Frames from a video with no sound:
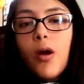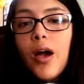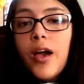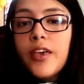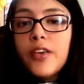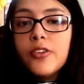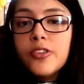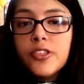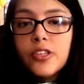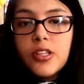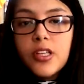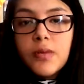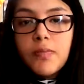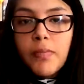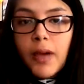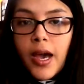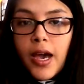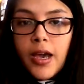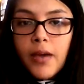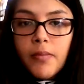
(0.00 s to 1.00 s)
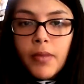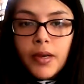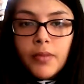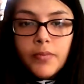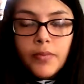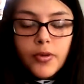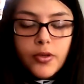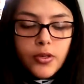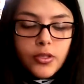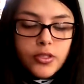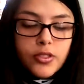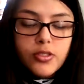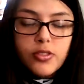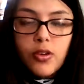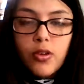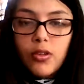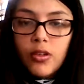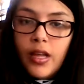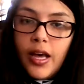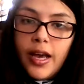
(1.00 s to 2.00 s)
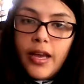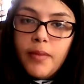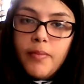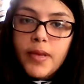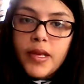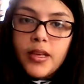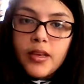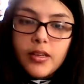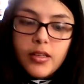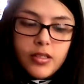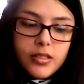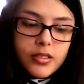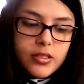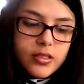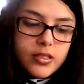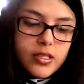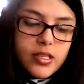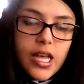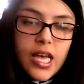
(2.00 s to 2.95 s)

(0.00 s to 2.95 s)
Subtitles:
I usually buy my books online because